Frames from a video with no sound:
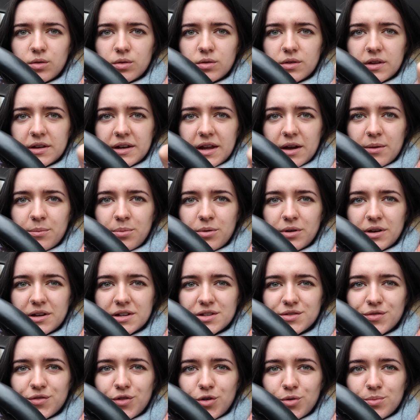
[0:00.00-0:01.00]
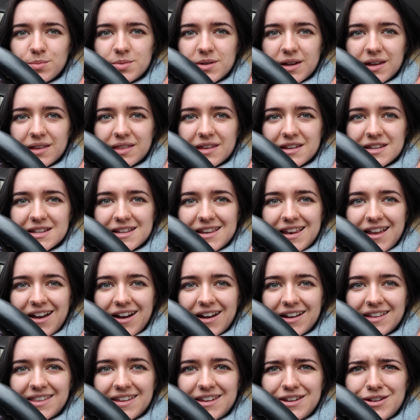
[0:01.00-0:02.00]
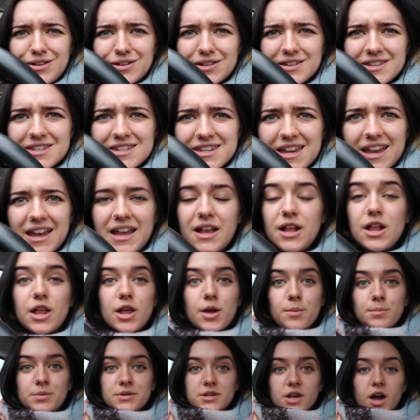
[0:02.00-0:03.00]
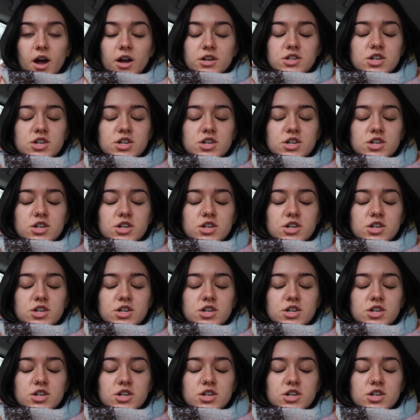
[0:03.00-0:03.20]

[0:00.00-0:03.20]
the nail polish forms like this line that you can see. Bizarre.